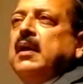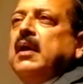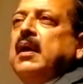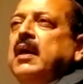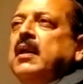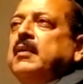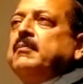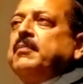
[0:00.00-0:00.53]

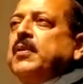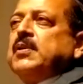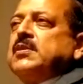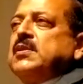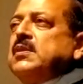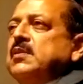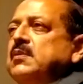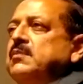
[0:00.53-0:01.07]
And a
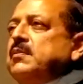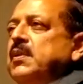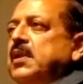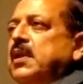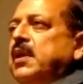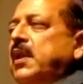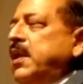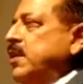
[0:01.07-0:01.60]
person with a
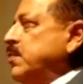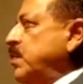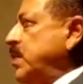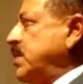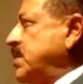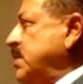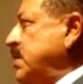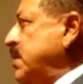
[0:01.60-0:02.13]
great
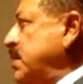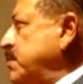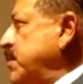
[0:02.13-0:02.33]
vision and